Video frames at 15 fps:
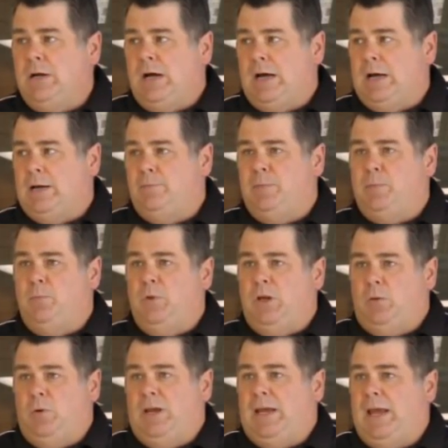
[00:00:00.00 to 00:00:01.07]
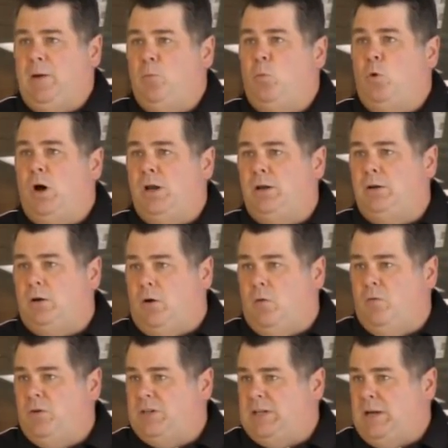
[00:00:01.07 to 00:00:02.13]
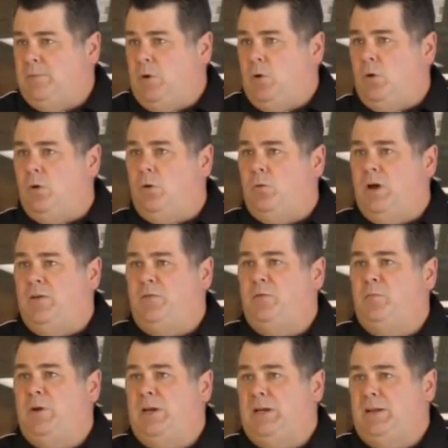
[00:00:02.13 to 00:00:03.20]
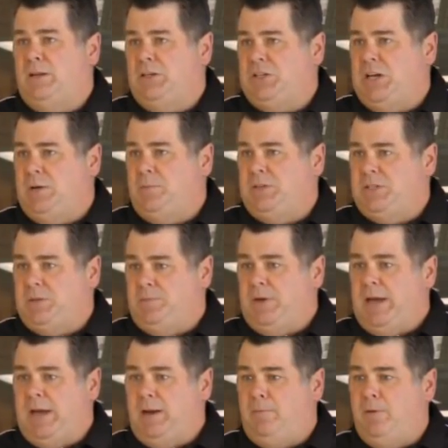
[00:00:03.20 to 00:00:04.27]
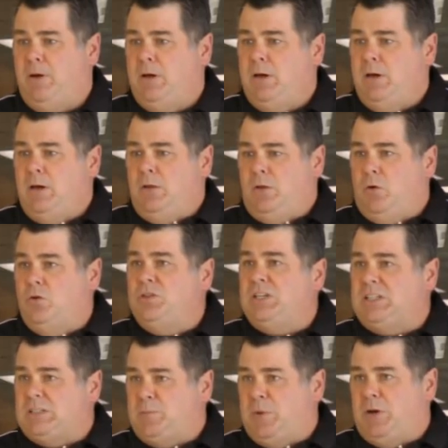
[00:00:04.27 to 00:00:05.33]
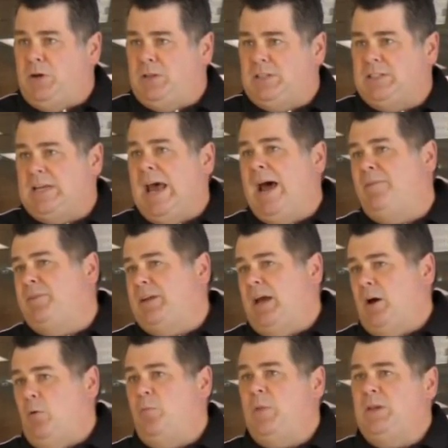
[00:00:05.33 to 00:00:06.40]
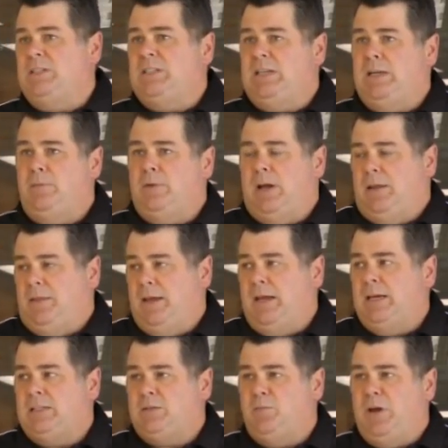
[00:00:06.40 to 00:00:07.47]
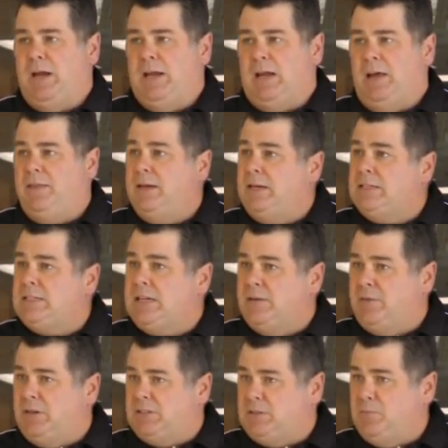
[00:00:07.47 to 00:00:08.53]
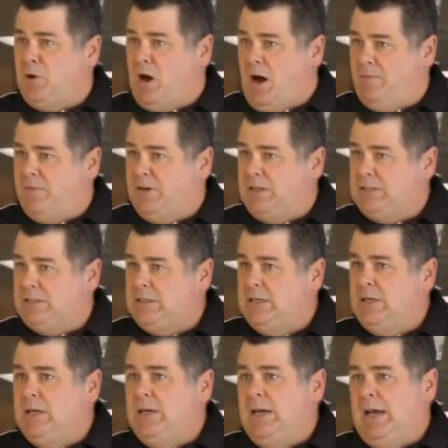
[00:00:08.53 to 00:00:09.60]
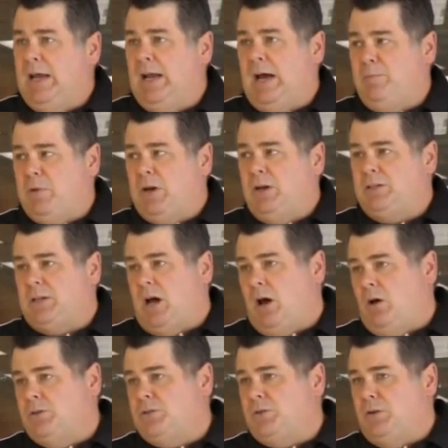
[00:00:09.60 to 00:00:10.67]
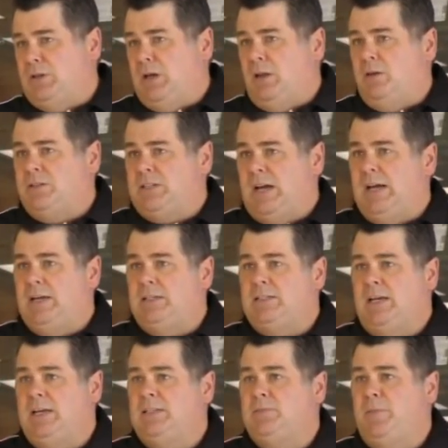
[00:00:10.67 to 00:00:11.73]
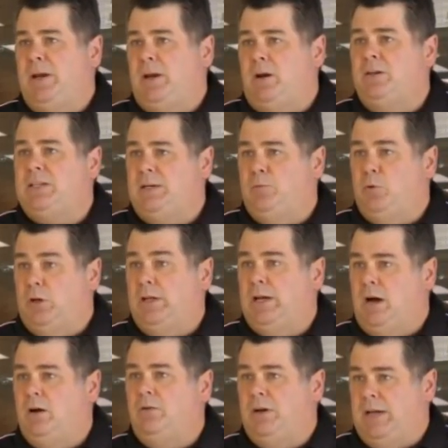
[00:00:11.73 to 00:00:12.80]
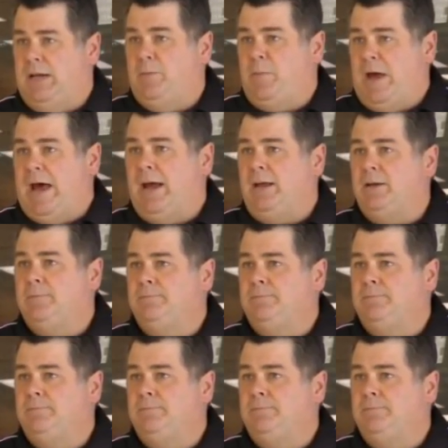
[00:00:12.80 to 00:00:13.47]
um, you know, we came one overtime goal away from being in the championship game. Those experiences have to help this team, and I think it's made. I think it's given us some confidence, and I, but it's also on the other side has, has made our team really hungry to get back.